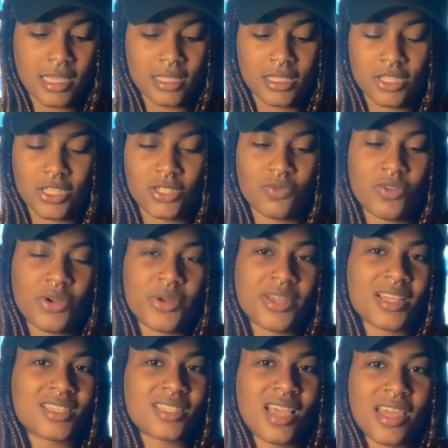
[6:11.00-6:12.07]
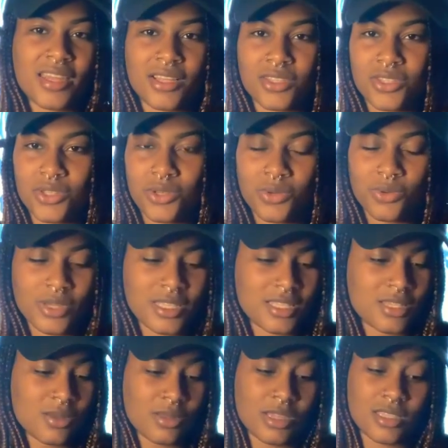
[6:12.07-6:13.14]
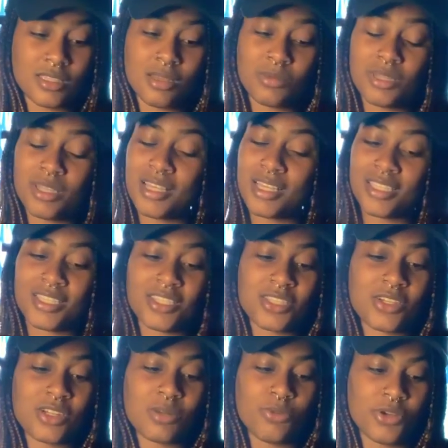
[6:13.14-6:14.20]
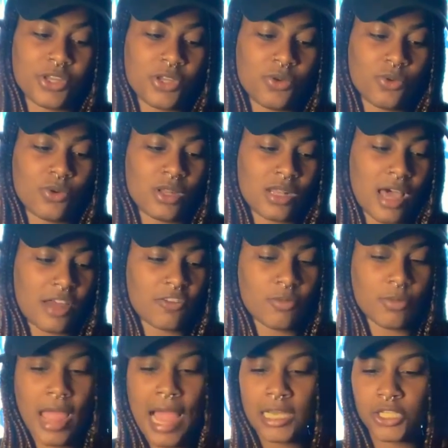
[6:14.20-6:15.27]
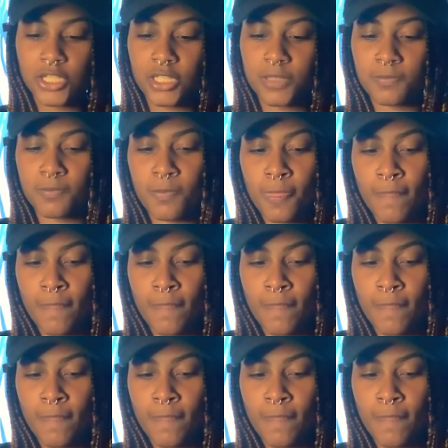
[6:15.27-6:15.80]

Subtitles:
just very exciting to you. It's something that's just going to bring you a lot of passion.